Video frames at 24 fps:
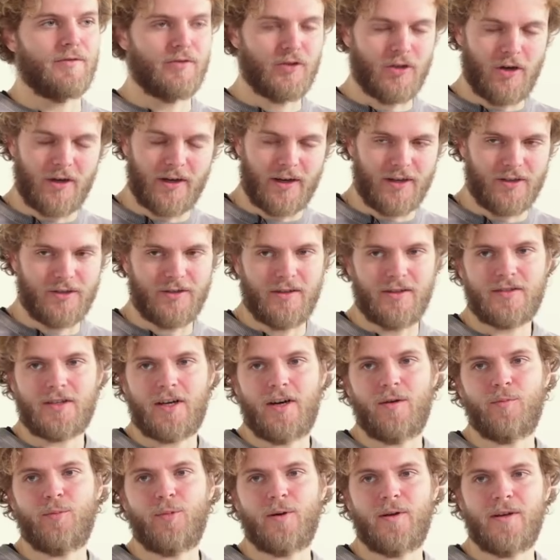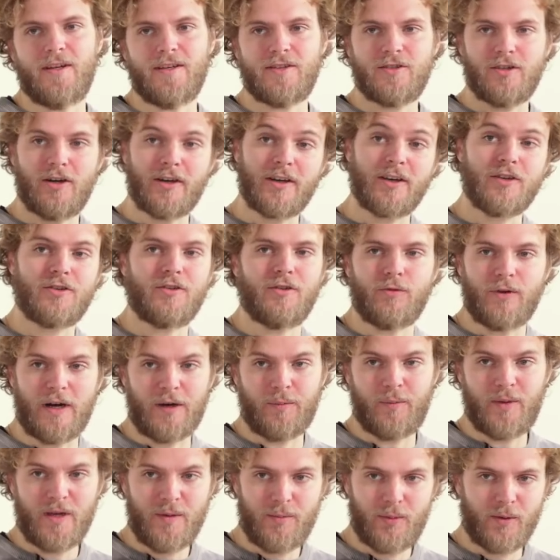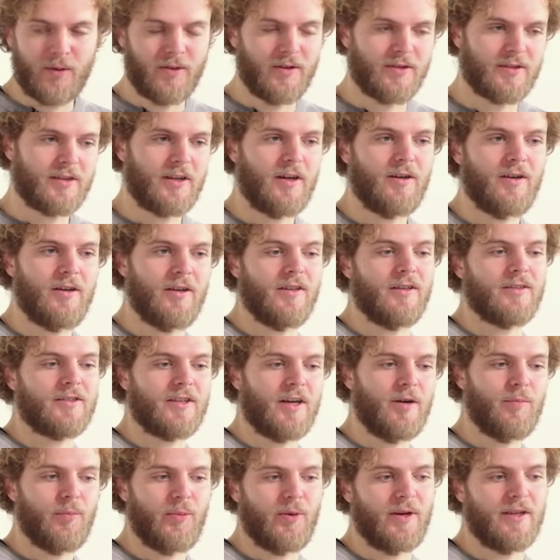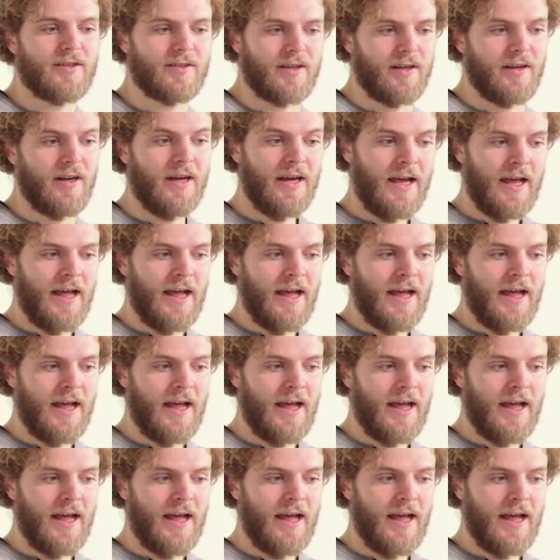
of talking to these companies, talking to the right people in those co in these companies, and